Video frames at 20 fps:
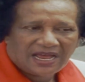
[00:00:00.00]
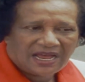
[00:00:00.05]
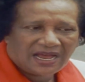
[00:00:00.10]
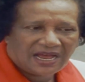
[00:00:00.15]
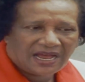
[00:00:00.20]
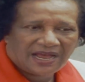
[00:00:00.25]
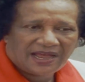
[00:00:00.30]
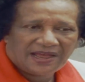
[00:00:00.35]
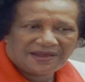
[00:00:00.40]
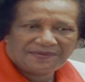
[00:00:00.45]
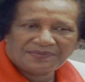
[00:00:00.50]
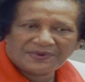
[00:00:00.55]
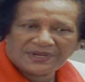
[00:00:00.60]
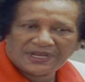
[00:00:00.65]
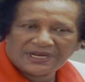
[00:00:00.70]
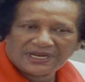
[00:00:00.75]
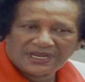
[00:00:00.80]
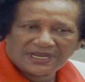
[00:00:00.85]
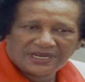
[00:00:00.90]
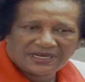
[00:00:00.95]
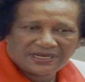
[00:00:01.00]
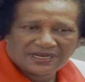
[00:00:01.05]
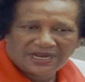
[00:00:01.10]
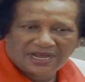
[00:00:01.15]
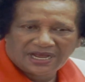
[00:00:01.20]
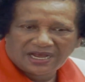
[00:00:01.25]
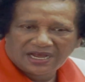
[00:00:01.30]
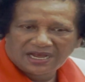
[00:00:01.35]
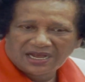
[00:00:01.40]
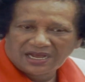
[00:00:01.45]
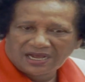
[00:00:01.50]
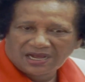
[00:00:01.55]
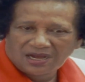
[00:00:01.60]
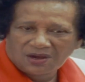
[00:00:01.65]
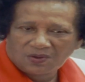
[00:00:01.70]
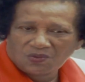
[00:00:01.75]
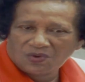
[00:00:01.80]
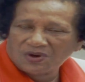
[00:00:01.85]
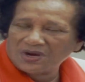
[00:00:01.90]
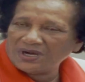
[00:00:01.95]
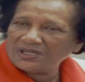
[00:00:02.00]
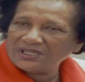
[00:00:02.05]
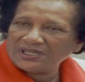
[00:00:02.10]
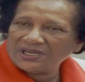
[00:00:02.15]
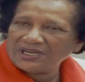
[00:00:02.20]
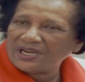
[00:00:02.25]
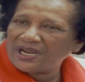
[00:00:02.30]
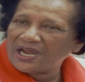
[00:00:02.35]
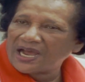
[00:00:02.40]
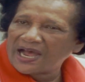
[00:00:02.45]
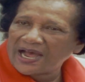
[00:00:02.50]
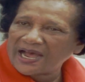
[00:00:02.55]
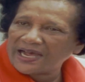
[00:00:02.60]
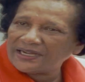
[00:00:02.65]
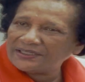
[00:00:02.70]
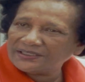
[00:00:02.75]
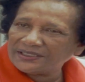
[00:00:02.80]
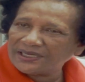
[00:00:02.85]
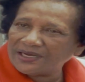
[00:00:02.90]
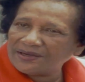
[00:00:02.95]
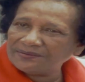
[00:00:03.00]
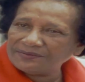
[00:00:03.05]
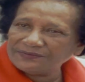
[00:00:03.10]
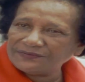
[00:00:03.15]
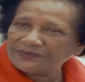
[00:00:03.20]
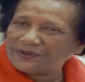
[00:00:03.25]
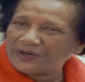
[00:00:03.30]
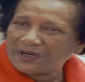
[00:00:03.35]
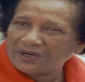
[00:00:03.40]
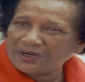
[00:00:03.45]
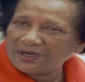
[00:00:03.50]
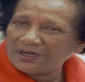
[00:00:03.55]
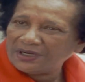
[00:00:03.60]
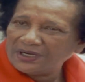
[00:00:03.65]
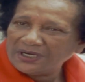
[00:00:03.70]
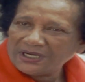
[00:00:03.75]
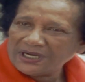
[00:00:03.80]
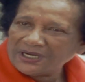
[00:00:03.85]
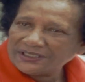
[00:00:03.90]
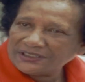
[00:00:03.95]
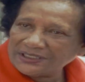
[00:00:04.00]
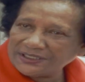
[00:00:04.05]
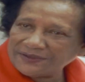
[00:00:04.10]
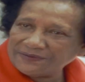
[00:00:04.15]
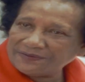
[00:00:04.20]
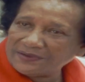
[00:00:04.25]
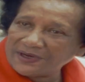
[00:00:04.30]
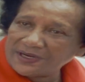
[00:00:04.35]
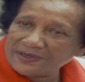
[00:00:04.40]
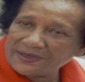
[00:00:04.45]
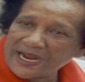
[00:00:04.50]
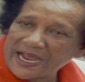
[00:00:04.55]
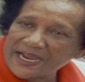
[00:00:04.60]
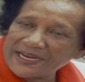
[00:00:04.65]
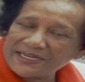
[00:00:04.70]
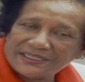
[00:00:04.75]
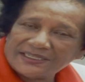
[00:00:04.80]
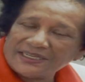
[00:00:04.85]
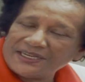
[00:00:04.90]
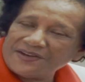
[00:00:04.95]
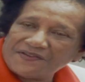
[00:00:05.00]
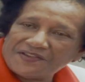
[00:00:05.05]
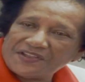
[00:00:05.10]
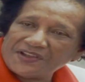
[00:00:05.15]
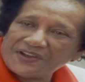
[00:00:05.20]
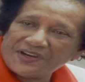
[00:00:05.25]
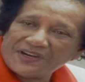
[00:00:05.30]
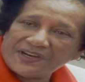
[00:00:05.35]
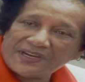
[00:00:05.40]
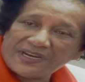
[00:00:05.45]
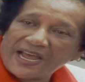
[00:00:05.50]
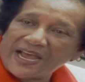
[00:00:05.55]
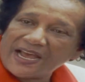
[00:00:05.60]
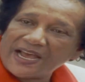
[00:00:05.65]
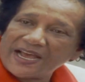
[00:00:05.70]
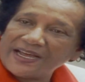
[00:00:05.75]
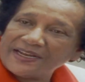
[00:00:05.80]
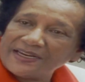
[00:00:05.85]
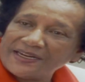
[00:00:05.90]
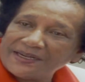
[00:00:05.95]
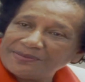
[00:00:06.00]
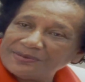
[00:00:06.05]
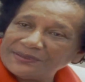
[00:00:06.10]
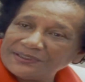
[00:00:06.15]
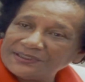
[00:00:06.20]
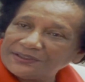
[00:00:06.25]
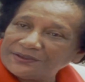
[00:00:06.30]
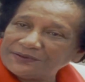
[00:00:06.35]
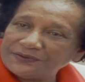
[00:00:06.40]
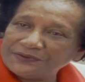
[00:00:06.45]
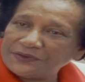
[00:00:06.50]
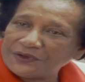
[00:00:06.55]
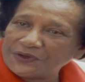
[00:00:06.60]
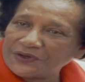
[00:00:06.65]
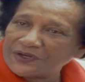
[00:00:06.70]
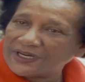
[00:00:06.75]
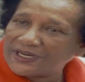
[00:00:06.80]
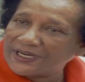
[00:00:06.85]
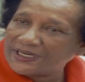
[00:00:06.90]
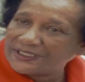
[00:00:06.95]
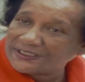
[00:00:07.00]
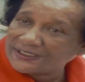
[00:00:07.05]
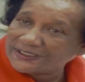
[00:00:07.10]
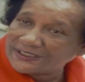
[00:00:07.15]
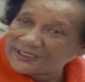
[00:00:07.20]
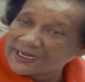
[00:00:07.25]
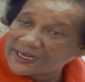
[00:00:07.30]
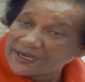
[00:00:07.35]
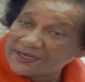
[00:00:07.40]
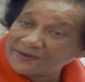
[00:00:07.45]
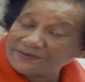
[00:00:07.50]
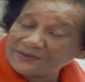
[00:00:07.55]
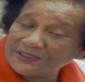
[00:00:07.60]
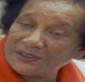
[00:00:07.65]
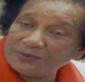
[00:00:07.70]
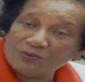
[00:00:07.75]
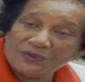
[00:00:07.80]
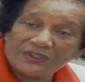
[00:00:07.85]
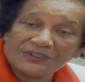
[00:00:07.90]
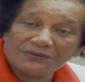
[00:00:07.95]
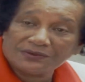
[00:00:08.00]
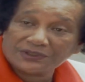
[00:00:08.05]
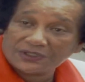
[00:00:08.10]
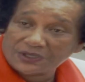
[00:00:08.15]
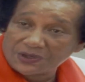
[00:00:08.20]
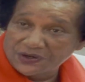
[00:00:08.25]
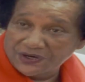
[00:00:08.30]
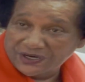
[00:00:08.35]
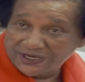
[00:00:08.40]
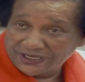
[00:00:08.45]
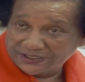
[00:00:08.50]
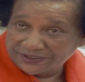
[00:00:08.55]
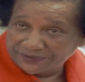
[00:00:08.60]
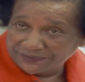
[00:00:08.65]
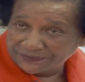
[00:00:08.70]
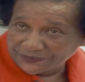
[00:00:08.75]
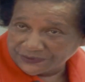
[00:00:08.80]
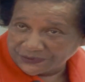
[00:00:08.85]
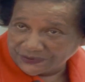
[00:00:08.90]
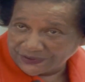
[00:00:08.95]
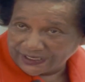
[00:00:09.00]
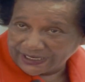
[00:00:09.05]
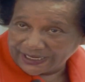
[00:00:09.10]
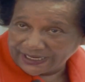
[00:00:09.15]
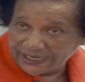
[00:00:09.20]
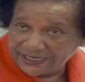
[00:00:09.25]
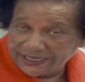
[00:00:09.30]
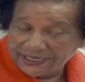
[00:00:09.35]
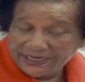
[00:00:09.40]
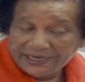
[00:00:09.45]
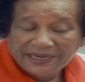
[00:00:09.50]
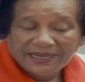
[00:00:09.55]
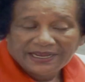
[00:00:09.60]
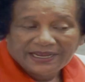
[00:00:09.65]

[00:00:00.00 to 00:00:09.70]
I had been in won the high jump for since 1939 up until 47, which was going into 48.